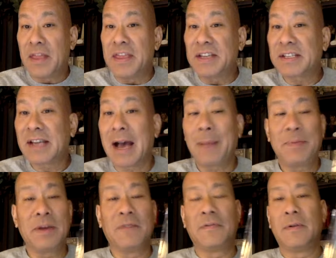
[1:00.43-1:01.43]
this copy
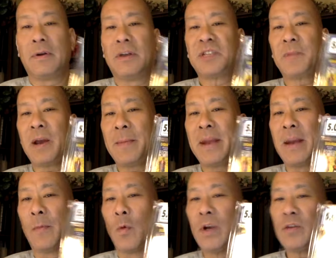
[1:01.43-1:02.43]
of Spider-Man
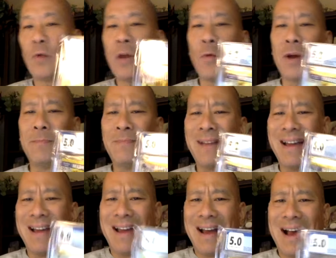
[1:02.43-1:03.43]
number 121,
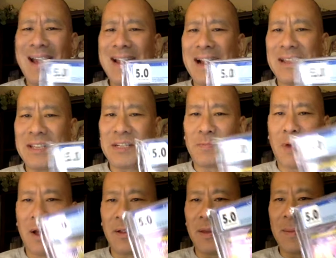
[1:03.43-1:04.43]
I got this
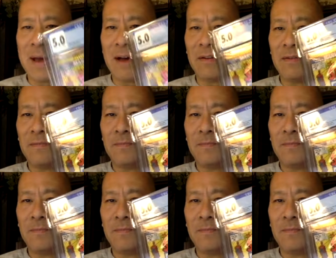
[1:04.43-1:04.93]
probably about